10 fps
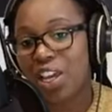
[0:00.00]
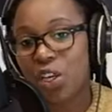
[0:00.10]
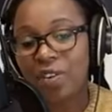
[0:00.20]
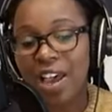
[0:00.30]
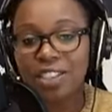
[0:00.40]

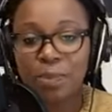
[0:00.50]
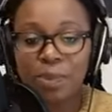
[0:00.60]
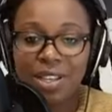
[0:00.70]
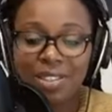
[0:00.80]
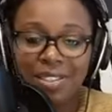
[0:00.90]
You've asked the
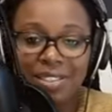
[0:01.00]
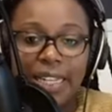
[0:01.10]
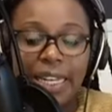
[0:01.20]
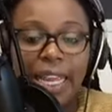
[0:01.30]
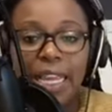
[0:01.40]
person's
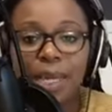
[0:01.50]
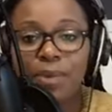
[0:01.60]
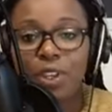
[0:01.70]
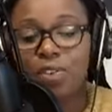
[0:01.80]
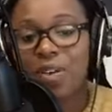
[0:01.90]
name.
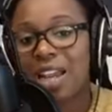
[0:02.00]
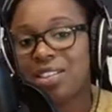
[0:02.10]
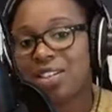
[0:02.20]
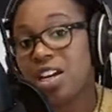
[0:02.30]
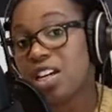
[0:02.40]
You've asked
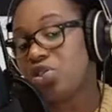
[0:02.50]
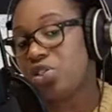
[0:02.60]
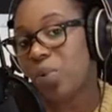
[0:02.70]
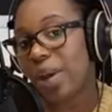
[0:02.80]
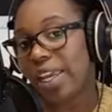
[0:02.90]
the country
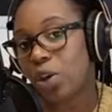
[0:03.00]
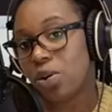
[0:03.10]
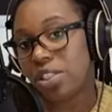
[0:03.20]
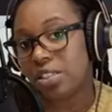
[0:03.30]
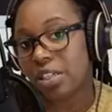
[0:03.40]
where he or
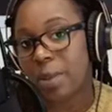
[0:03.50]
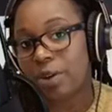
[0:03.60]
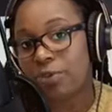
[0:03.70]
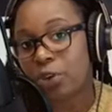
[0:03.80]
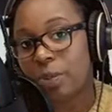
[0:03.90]
she is coming
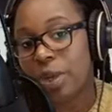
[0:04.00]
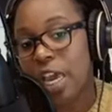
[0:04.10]
from.